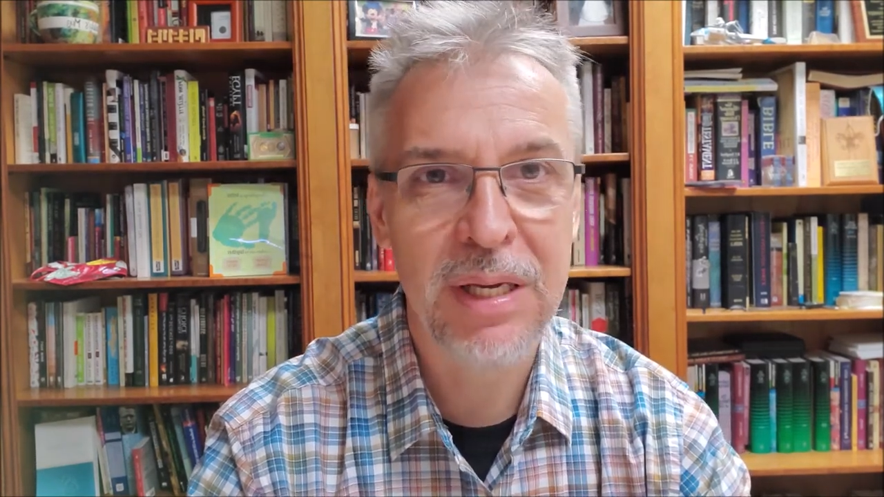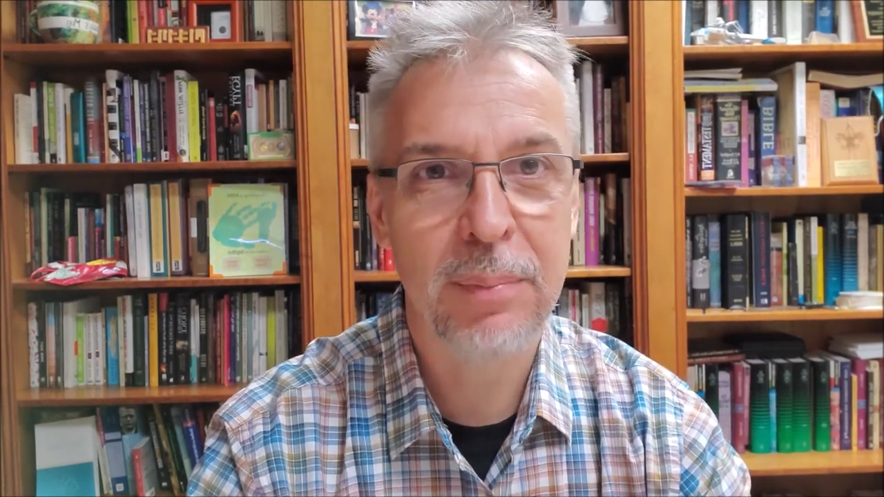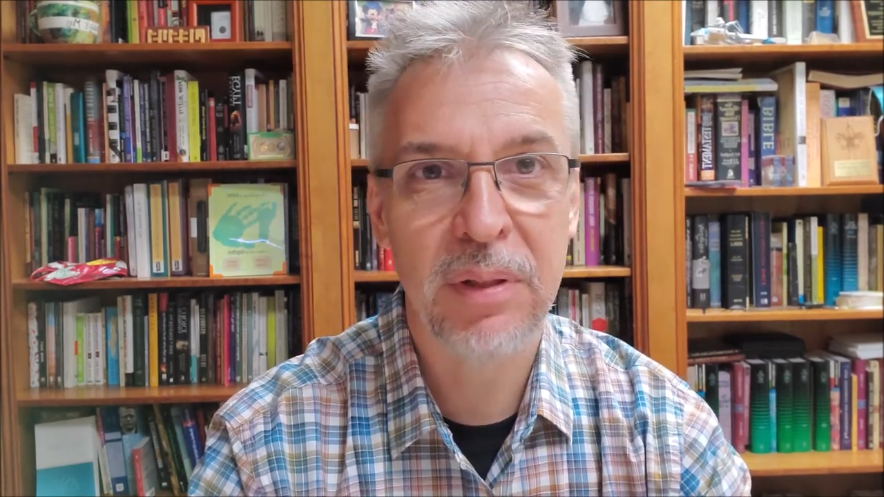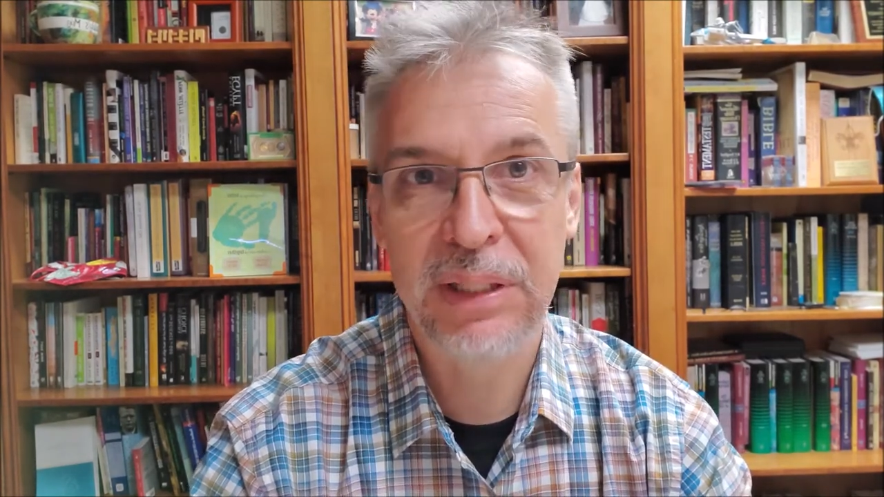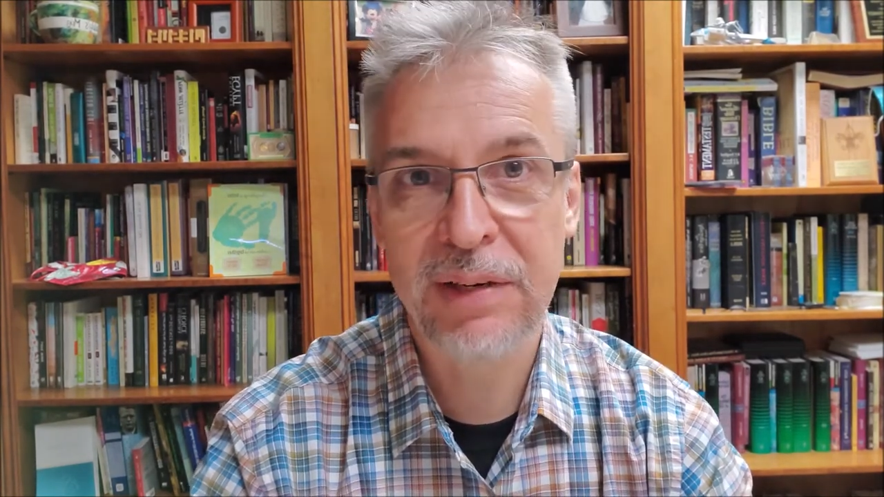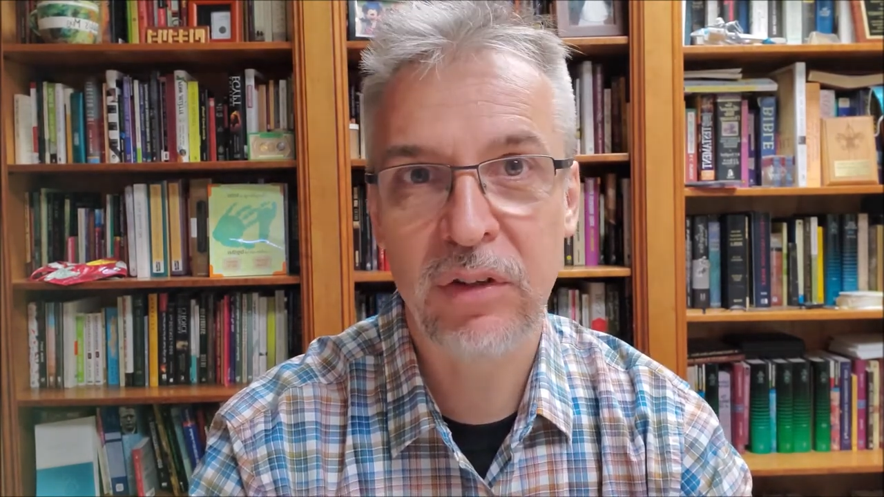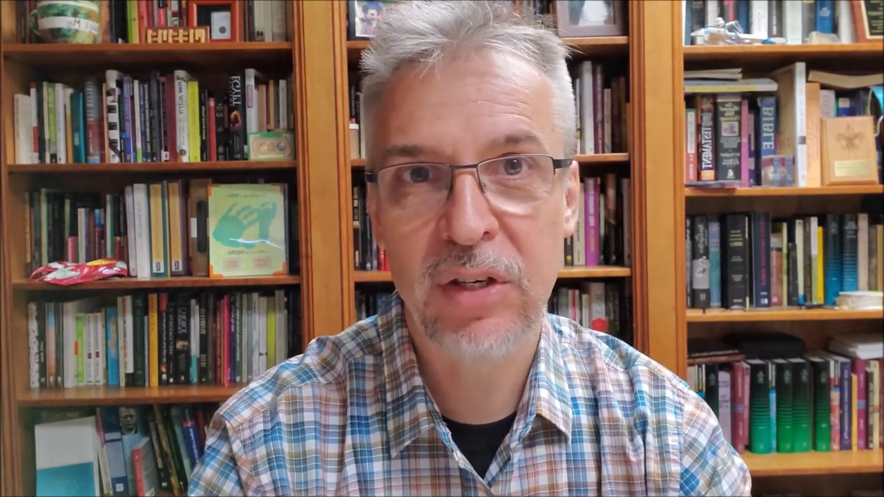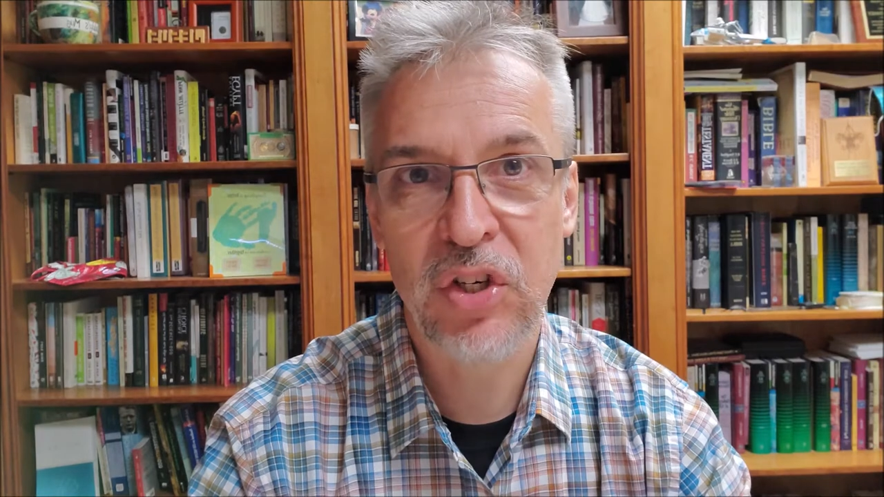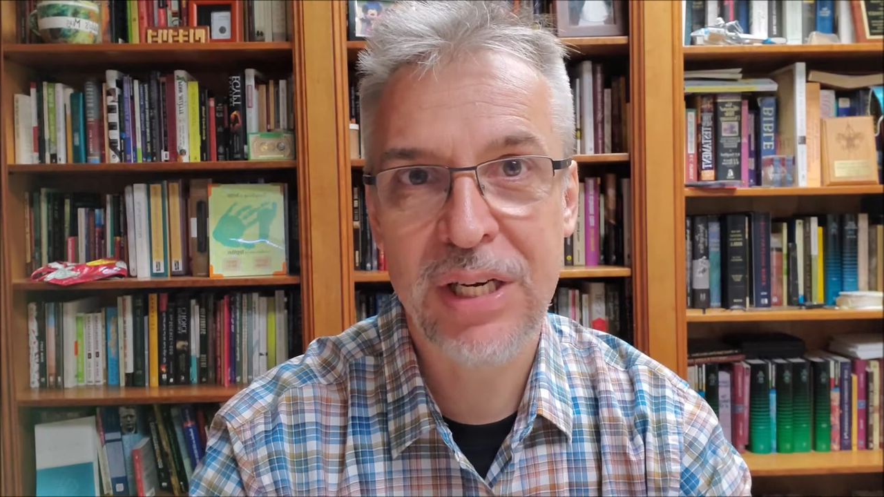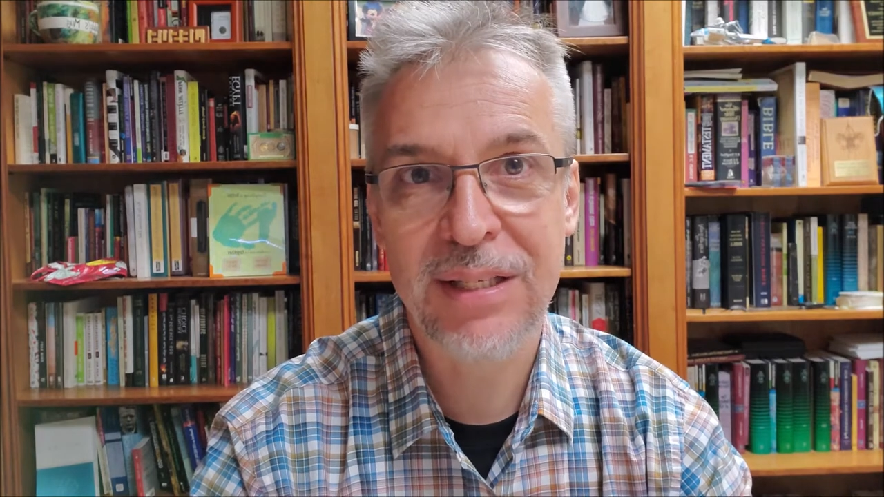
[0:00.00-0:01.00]
a believer
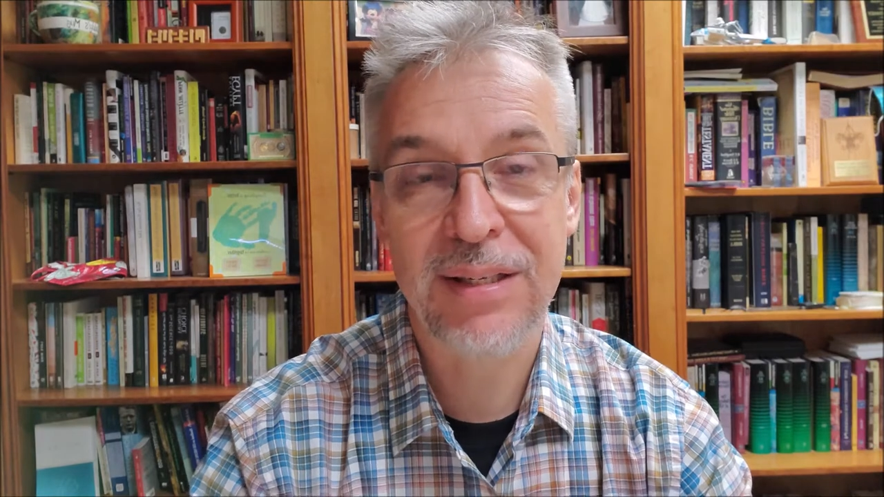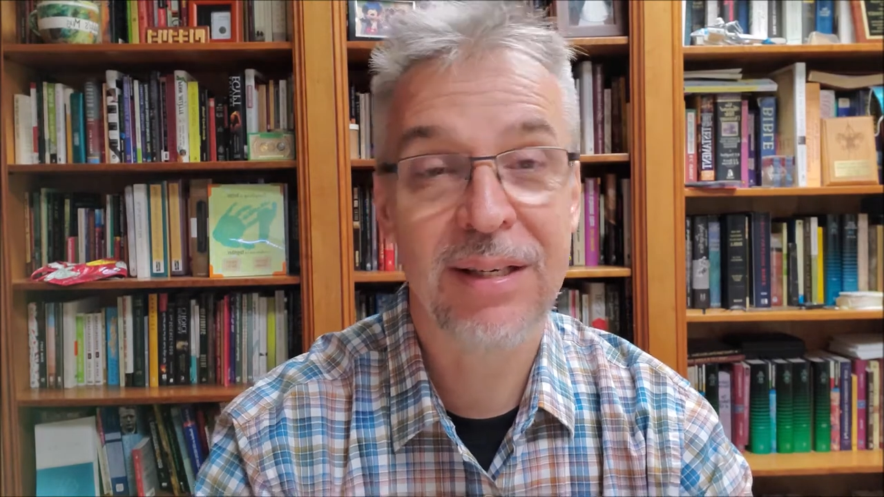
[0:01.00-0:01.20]
in Jesus,